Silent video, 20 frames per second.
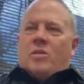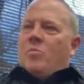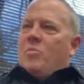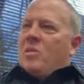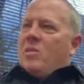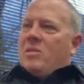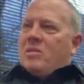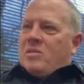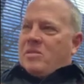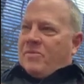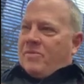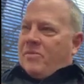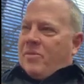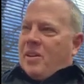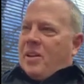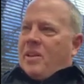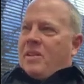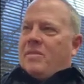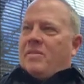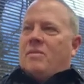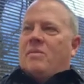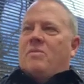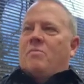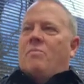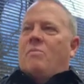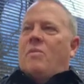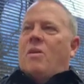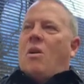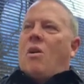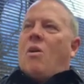communities of faith
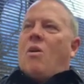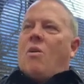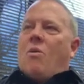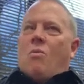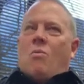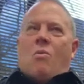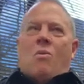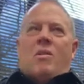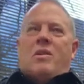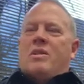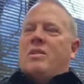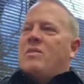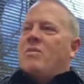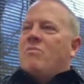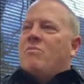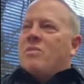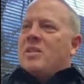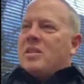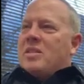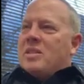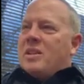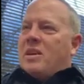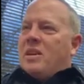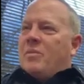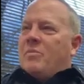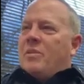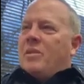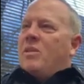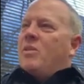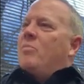all wanted to reach out,
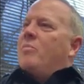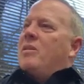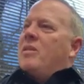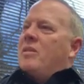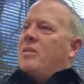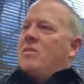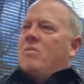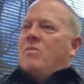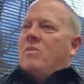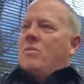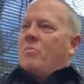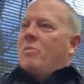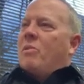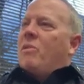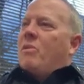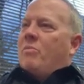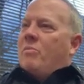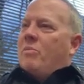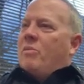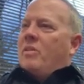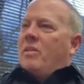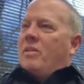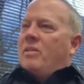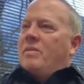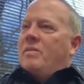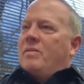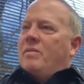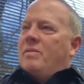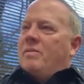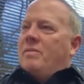but nobody knew an appropriate
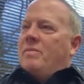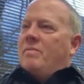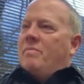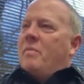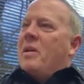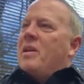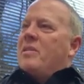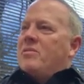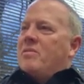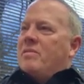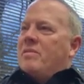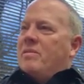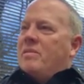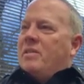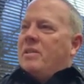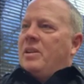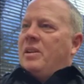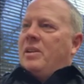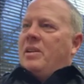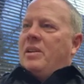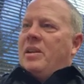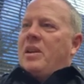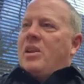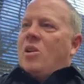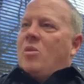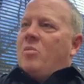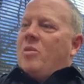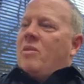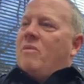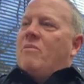mm-hmm. measure. Mm-hmm. And
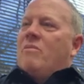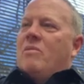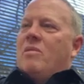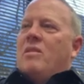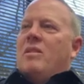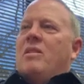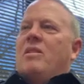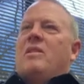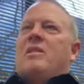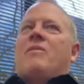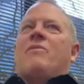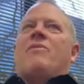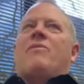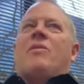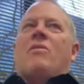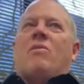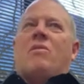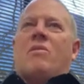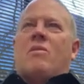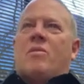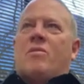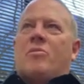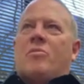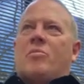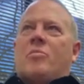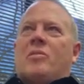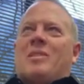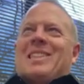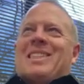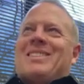nobody really felt
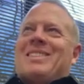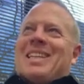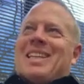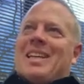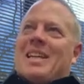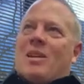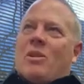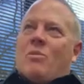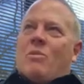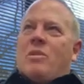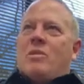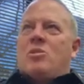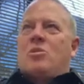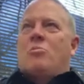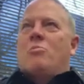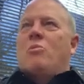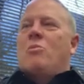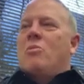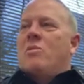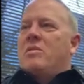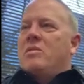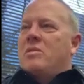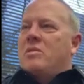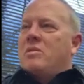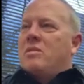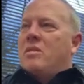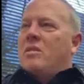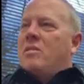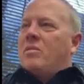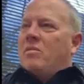comfortable like, how do I support this
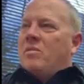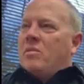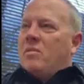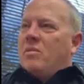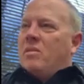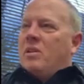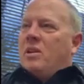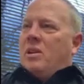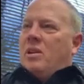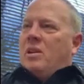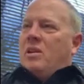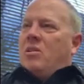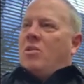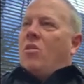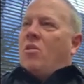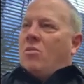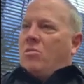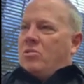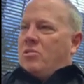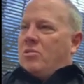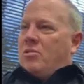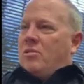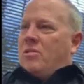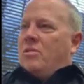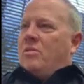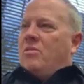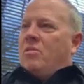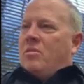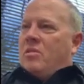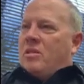other culture
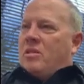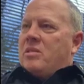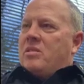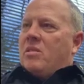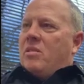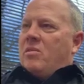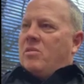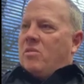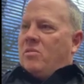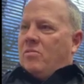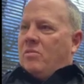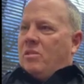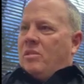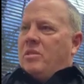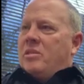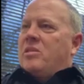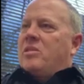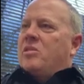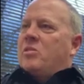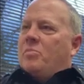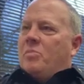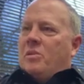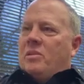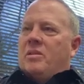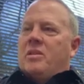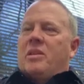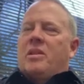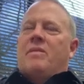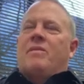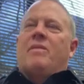or this mm-hmm. other religious mm-hmm.
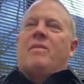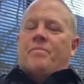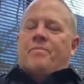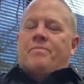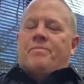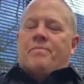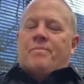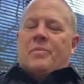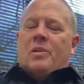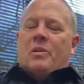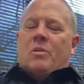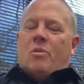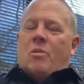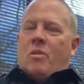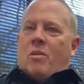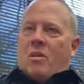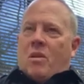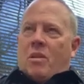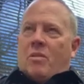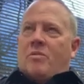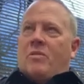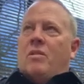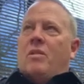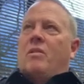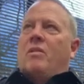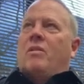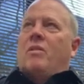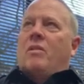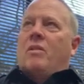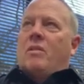belief? Lauren Colliver on
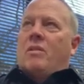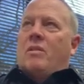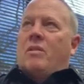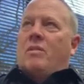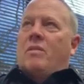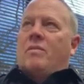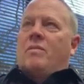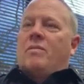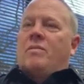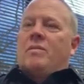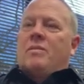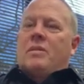our, on our